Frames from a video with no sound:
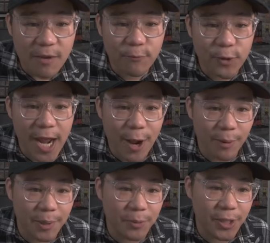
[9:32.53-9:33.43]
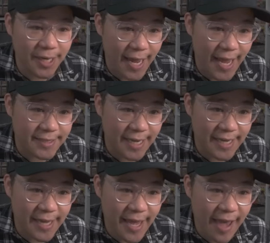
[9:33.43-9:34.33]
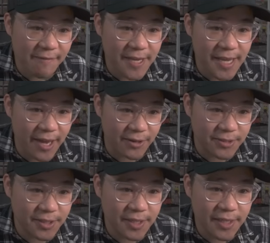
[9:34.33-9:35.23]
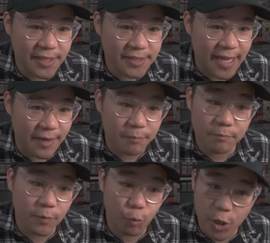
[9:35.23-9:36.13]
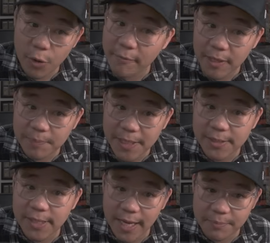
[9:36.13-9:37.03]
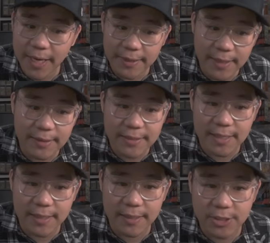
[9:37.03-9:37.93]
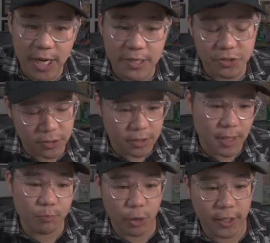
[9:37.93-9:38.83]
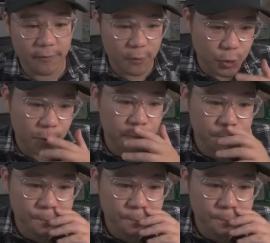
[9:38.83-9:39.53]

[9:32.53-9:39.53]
for now, I'm going to put it as a heavy hitters set. We don't have any Bs yet, but I think that's going to change some point in the future.